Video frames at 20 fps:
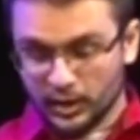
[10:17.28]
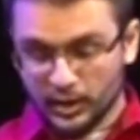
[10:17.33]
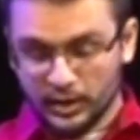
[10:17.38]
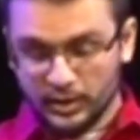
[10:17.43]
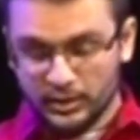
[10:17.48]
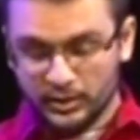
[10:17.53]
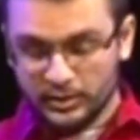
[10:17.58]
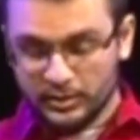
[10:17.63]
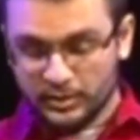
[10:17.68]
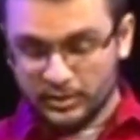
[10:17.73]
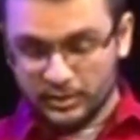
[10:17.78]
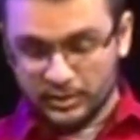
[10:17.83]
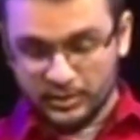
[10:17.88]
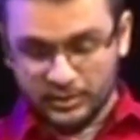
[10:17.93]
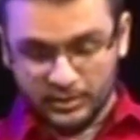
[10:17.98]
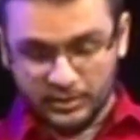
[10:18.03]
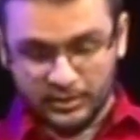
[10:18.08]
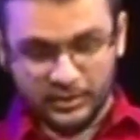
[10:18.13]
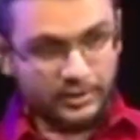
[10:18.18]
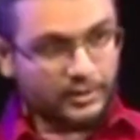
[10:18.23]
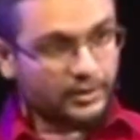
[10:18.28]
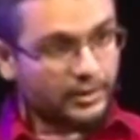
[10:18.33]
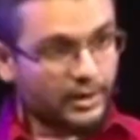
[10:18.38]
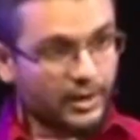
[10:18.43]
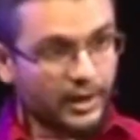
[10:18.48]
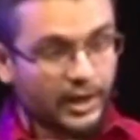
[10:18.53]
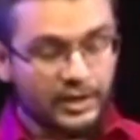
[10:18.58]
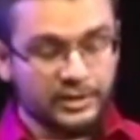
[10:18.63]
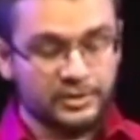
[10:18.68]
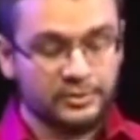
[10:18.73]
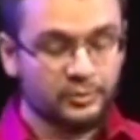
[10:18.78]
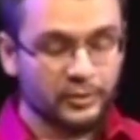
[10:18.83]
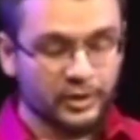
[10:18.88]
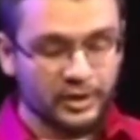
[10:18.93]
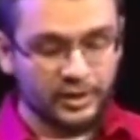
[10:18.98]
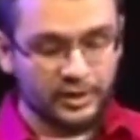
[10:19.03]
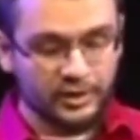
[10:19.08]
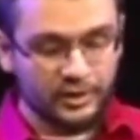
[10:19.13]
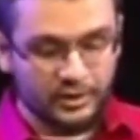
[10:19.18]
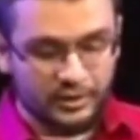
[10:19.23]
And as
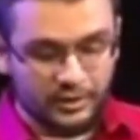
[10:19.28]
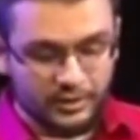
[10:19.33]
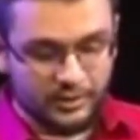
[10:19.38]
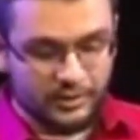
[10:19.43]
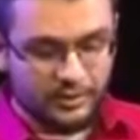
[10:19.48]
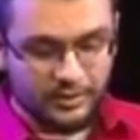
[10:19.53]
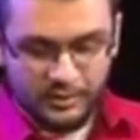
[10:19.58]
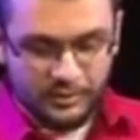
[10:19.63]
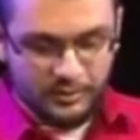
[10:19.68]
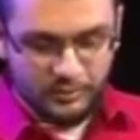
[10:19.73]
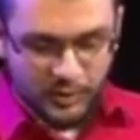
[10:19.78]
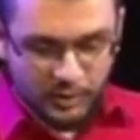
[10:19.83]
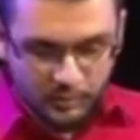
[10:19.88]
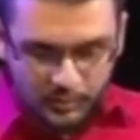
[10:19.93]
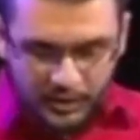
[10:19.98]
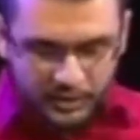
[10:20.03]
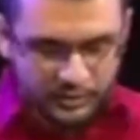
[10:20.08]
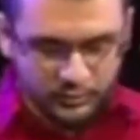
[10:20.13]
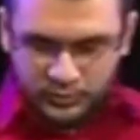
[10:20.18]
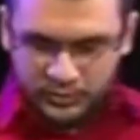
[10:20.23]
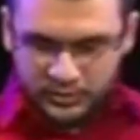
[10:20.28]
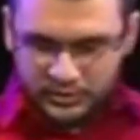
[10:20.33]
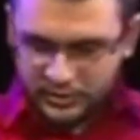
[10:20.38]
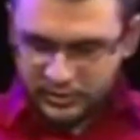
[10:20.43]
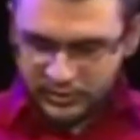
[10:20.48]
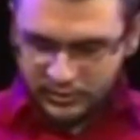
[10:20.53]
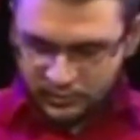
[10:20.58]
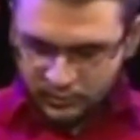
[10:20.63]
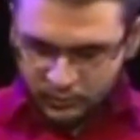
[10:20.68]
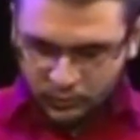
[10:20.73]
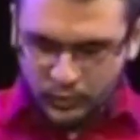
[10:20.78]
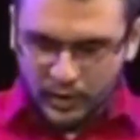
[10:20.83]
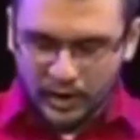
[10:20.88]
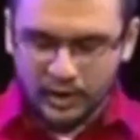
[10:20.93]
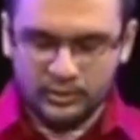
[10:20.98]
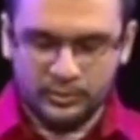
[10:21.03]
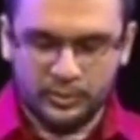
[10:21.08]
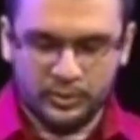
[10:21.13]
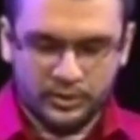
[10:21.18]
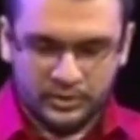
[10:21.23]
my mind was just
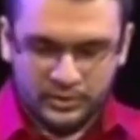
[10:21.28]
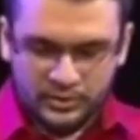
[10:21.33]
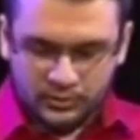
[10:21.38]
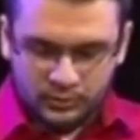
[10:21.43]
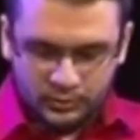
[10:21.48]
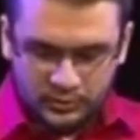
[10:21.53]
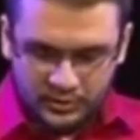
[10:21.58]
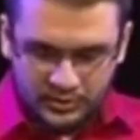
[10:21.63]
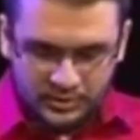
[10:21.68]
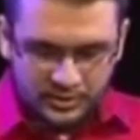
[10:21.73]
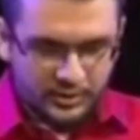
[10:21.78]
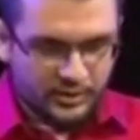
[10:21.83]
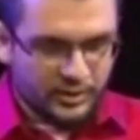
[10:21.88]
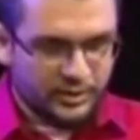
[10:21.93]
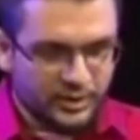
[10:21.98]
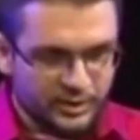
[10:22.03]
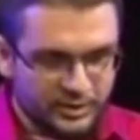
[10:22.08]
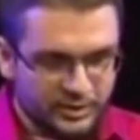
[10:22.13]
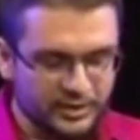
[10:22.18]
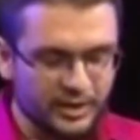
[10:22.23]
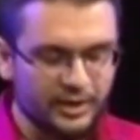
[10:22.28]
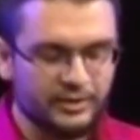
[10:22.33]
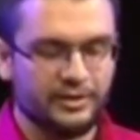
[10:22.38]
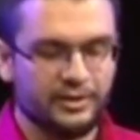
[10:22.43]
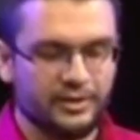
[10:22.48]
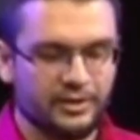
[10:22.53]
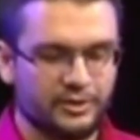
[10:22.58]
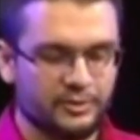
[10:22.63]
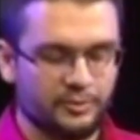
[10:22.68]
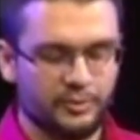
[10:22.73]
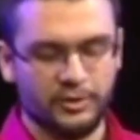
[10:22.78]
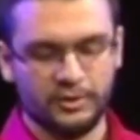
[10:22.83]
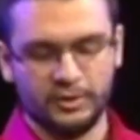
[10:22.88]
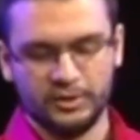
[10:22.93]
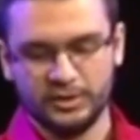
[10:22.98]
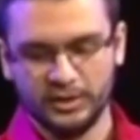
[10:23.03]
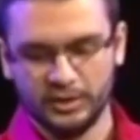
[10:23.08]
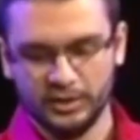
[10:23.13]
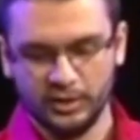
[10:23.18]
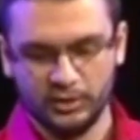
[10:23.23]
wild because it was an ecstatic
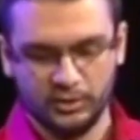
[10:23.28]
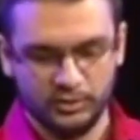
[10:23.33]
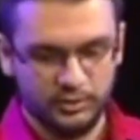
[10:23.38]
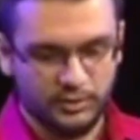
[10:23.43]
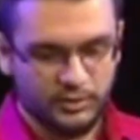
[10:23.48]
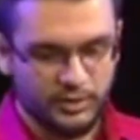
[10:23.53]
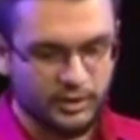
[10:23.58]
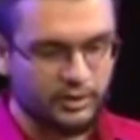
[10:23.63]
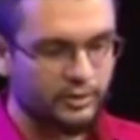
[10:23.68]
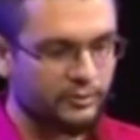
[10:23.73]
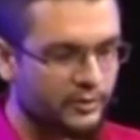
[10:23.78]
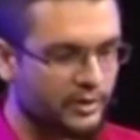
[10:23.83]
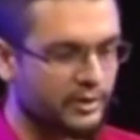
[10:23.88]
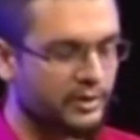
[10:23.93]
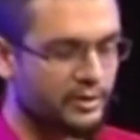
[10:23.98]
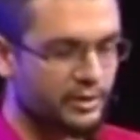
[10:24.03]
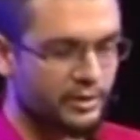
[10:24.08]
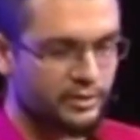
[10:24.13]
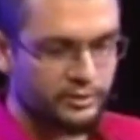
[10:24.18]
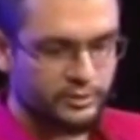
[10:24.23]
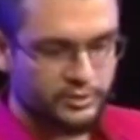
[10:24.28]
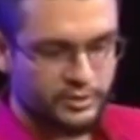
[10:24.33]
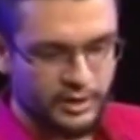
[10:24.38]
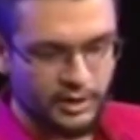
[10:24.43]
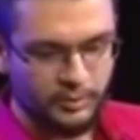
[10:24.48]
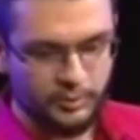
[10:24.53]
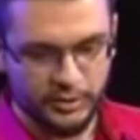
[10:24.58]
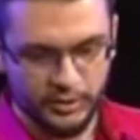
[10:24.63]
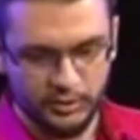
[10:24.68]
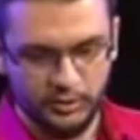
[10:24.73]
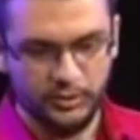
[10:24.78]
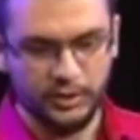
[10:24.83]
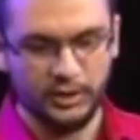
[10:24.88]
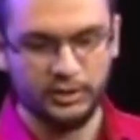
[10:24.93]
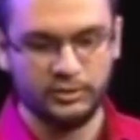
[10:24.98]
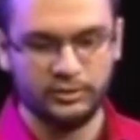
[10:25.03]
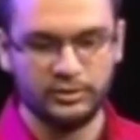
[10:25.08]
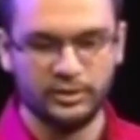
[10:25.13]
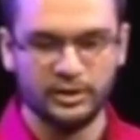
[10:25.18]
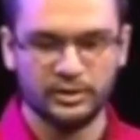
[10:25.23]
experience, and I couldn't think of anything to say, but I knew I
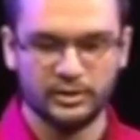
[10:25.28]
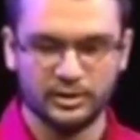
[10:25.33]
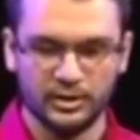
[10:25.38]
had to say